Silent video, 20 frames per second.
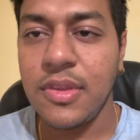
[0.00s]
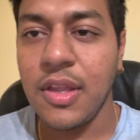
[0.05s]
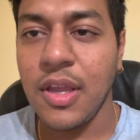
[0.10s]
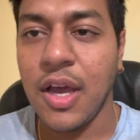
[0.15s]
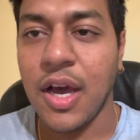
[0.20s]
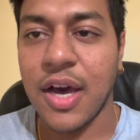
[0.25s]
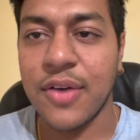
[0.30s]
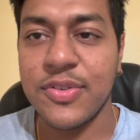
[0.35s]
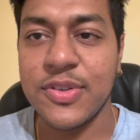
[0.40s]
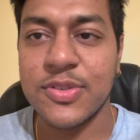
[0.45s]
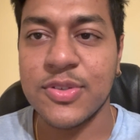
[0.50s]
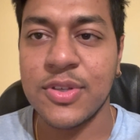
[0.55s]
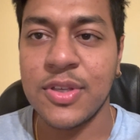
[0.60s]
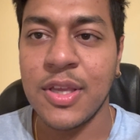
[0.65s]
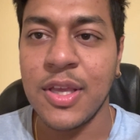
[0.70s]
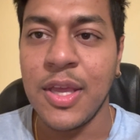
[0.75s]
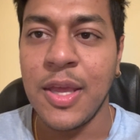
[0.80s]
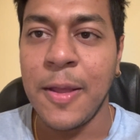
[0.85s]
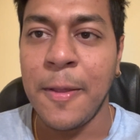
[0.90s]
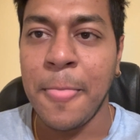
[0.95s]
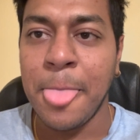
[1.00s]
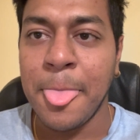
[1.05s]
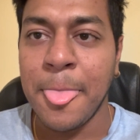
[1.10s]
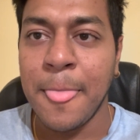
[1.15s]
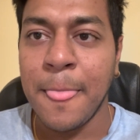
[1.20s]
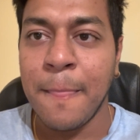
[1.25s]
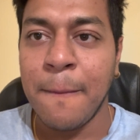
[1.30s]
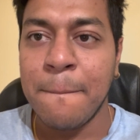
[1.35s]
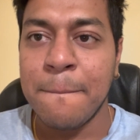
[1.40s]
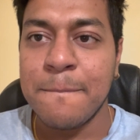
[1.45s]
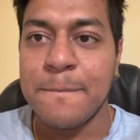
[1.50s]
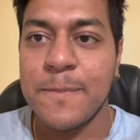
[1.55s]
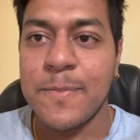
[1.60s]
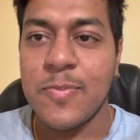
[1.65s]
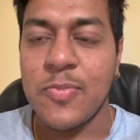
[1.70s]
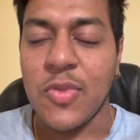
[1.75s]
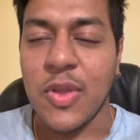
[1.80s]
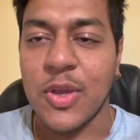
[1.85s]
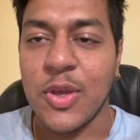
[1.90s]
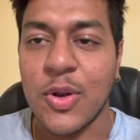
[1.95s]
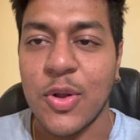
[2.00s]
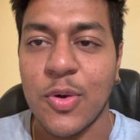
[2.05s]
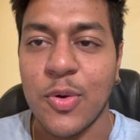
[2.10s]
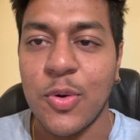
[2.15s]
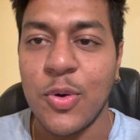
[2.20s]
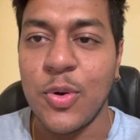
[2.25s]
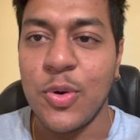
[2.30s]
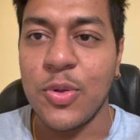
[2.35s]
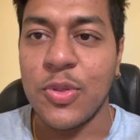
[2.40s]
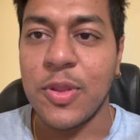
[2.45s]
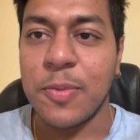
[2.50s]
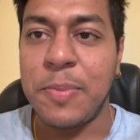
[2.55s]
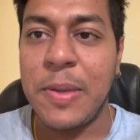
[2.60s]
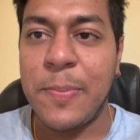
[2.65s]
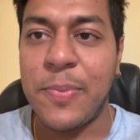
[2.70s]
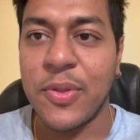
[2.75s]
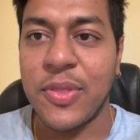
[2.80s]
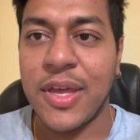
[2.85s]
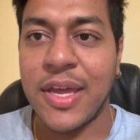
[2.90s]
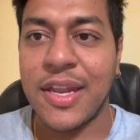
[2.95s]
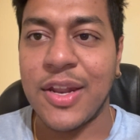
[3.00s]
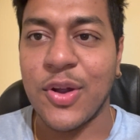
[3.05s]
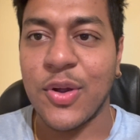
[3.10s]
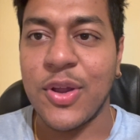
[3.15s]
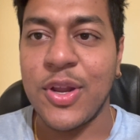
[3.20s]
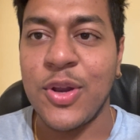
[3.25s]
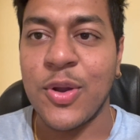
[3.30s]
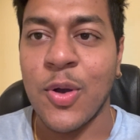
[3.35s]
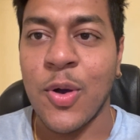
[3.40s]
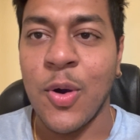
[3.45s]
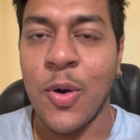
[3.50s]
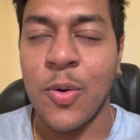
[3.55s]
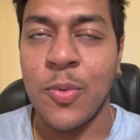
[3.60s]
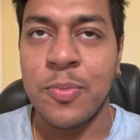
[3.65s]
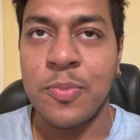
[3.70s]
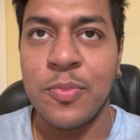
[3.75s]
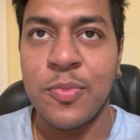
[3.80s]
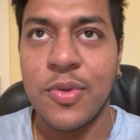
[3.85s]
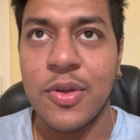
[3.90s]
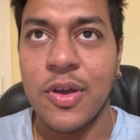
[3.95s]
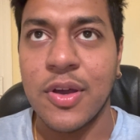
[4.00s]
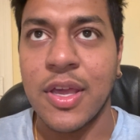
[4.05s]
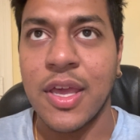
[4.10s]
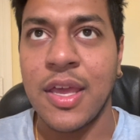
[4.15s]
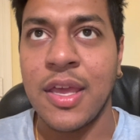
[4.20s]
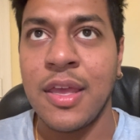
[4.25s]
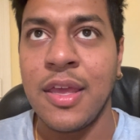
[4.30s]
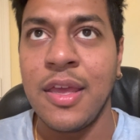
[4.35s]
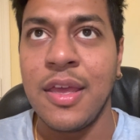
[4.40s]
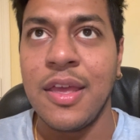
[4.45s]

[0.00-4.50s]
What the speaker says: Obviously, who the people that are in your home, okay,